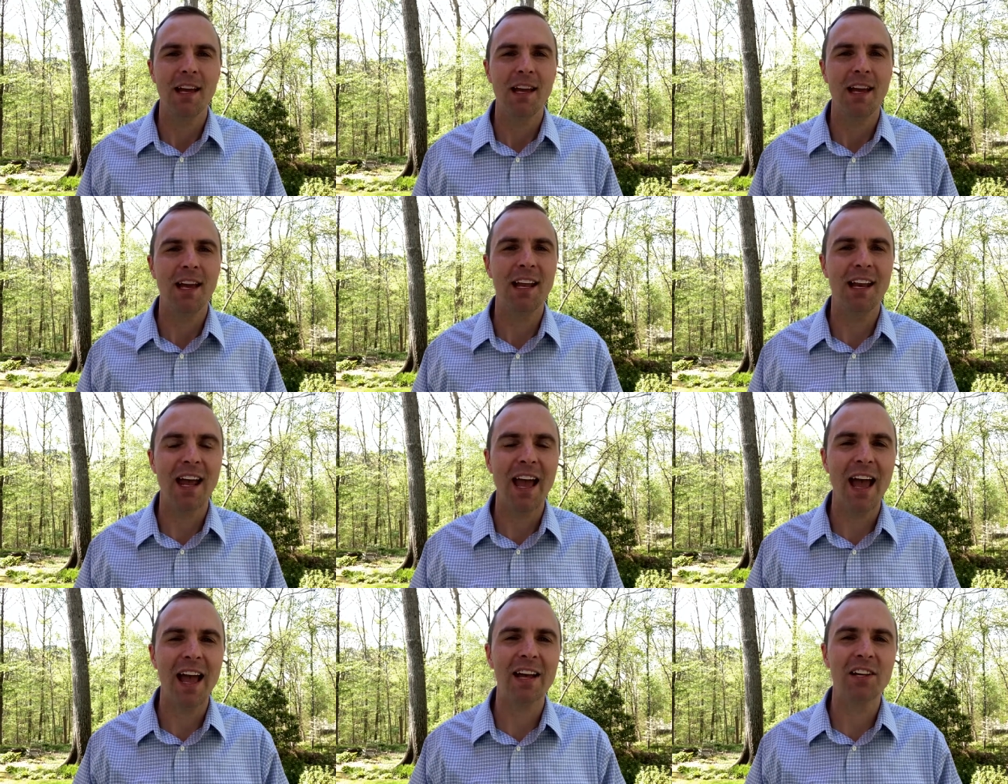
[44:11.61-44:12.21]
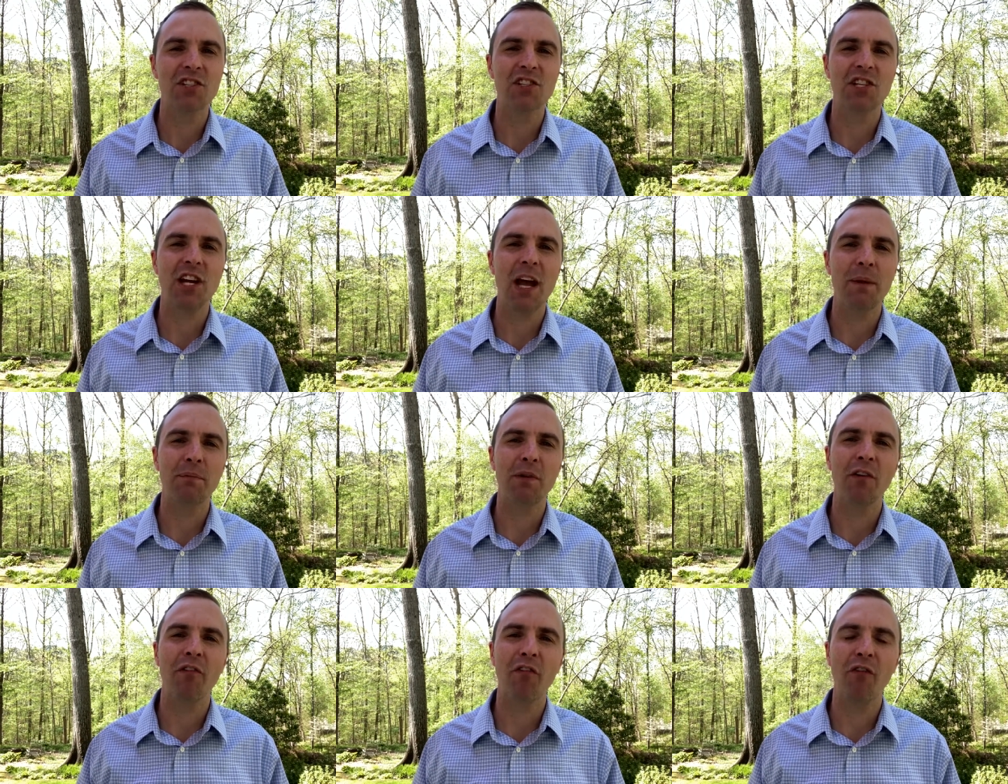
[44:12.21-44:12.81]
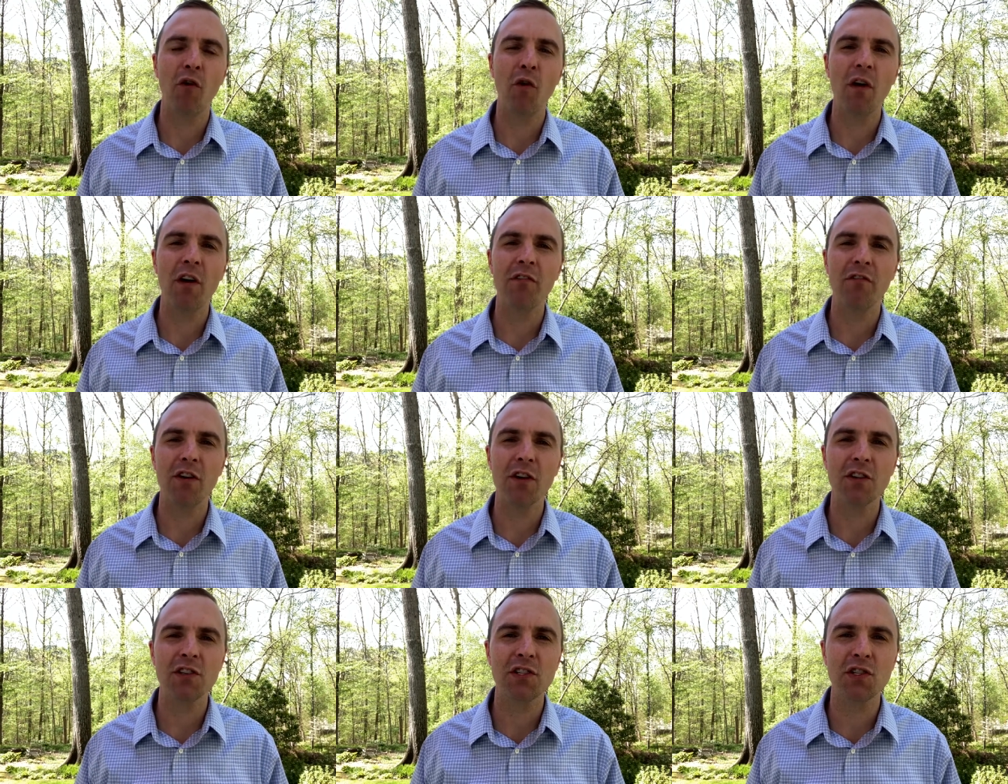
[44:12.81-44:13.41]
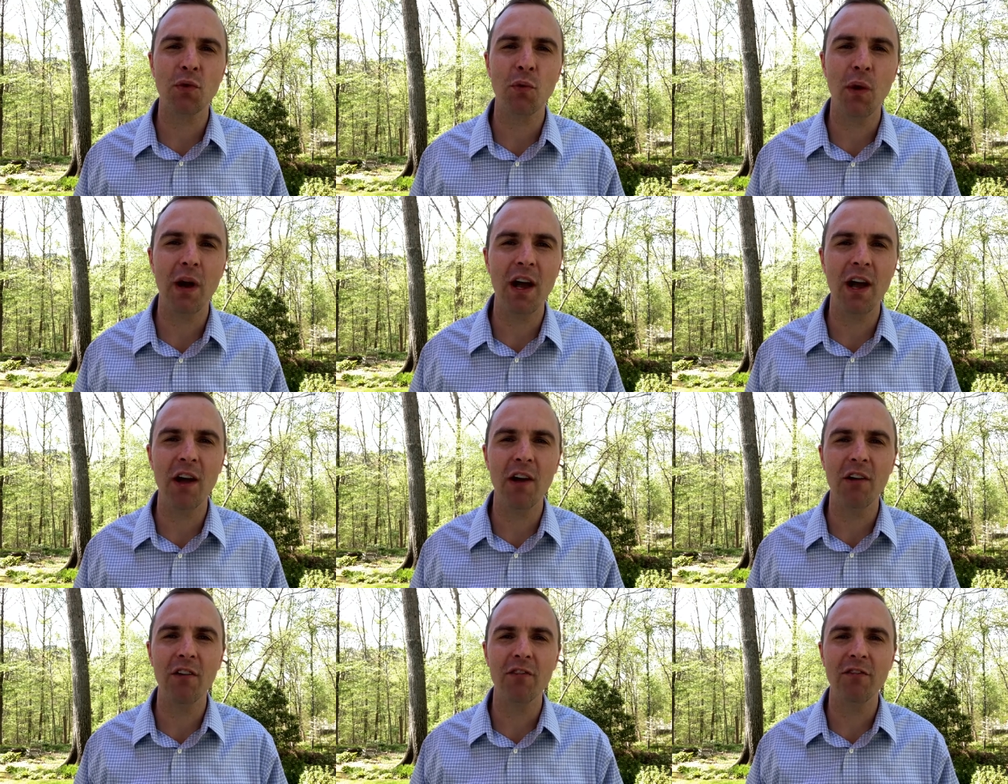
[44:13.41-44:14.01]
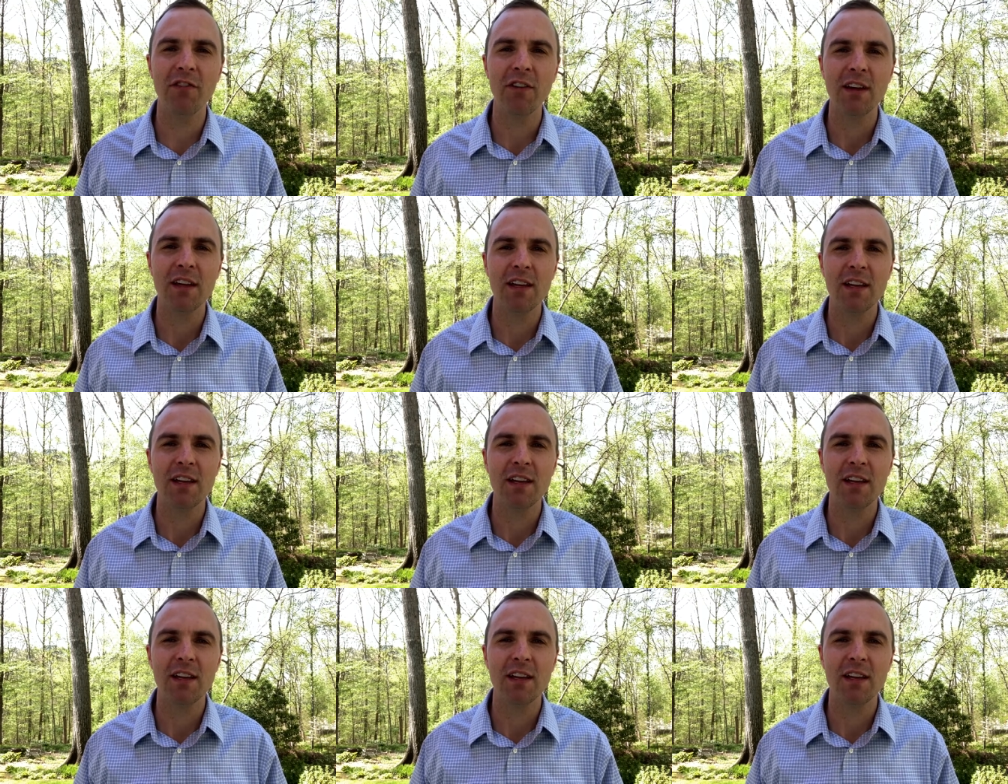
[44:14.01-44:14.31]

In Acts chapter 4, verse 12,